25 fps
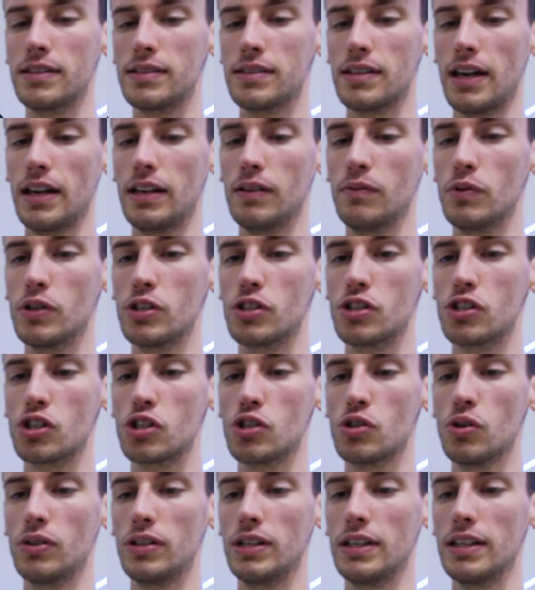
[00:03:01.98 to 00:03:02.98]
design which
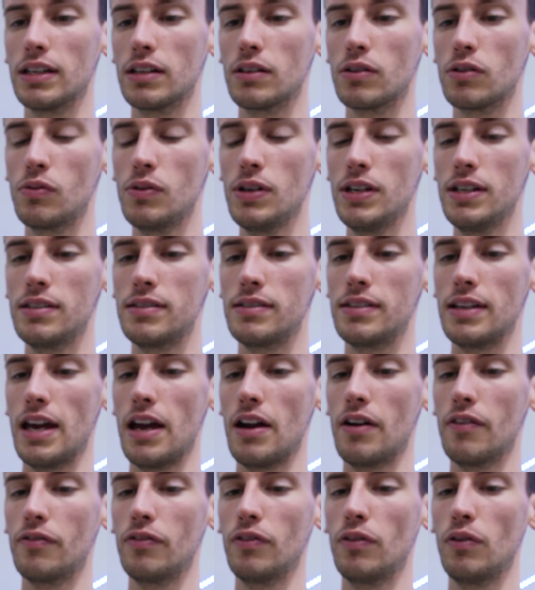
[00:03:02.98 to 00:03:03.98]
should increase the
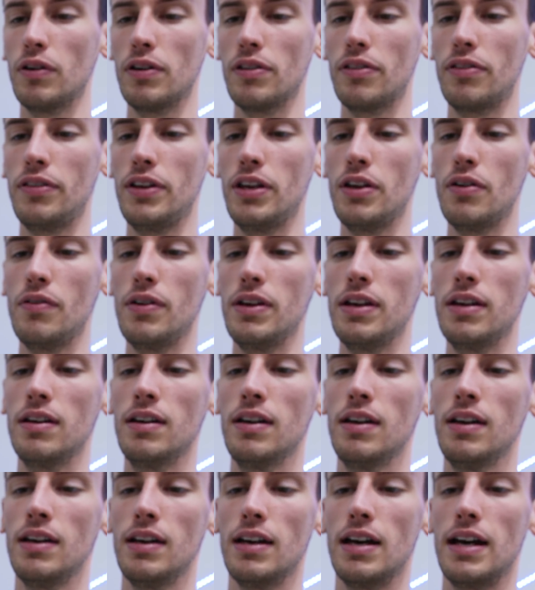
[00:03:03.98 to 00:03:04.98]
airflow in theory.
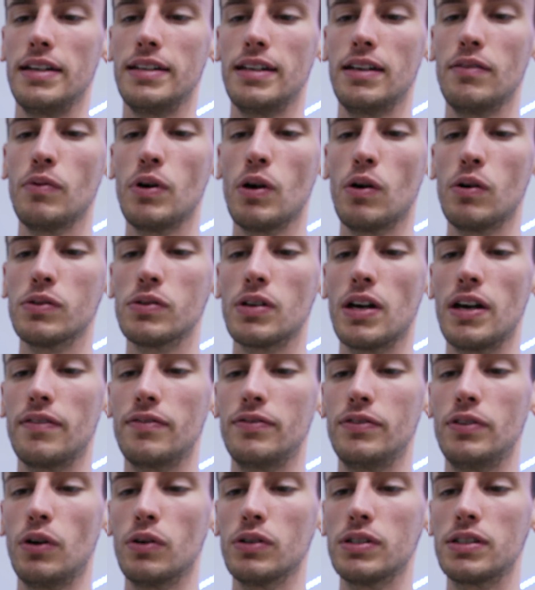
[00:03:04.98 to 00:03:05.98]
And then we also
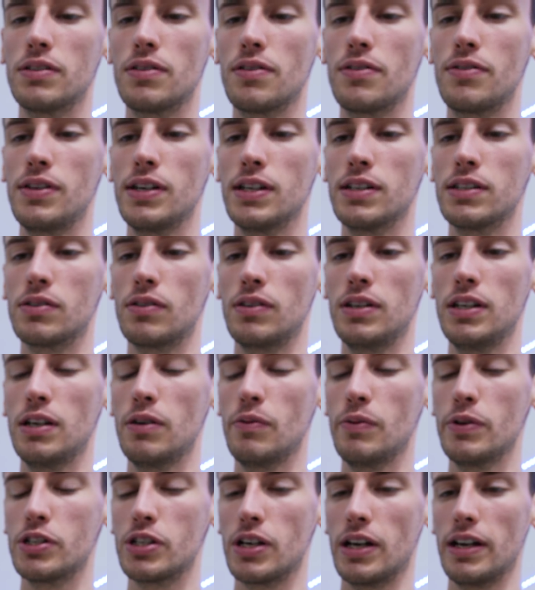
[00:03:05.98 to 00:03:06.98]
have those things on
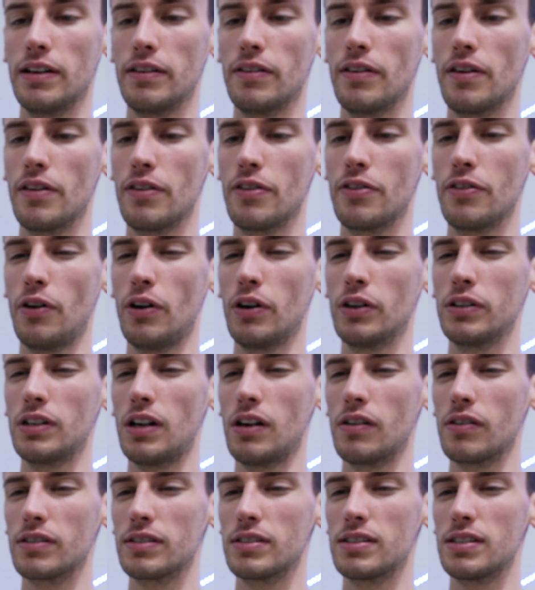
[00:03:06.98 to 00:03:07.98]
here which I thought
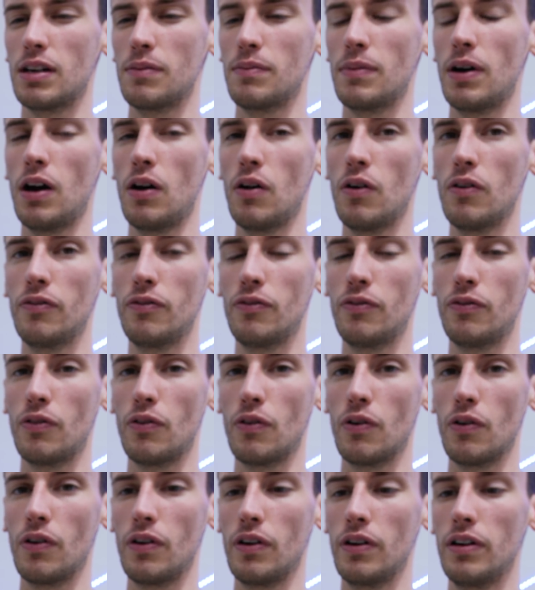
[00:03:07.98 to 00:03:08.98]
are somehow
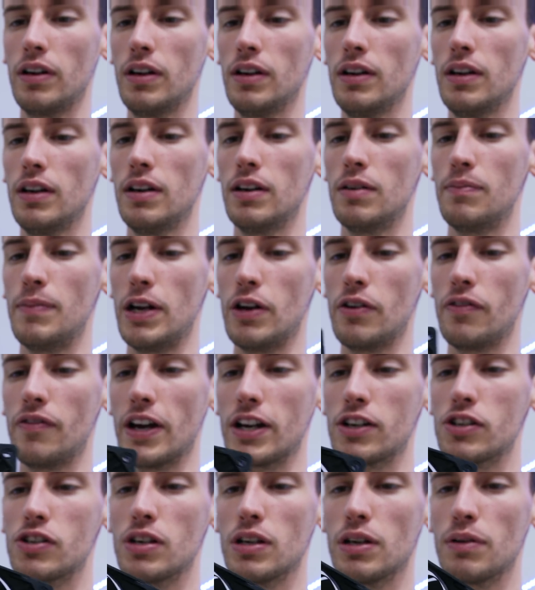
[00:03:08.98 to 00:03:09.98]
for
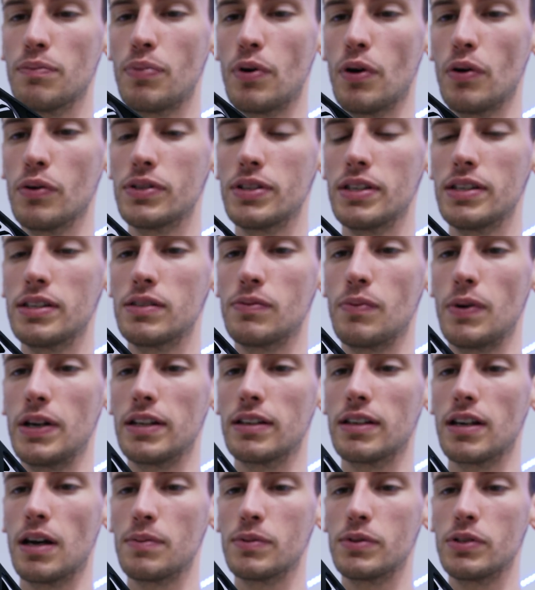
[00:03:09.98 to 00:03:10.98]
manufacturing process when
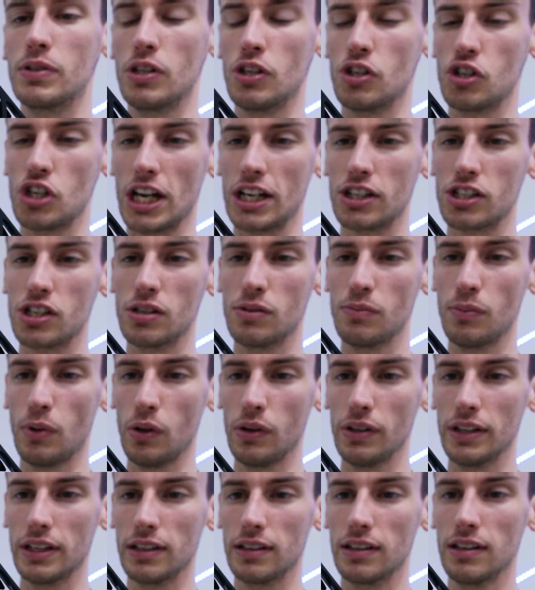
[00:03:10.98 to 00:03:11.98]
it comes to injection
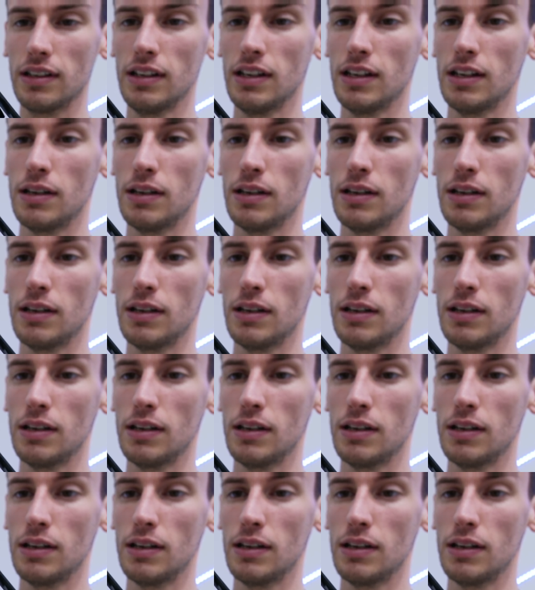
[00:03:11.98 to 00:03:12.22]
molding,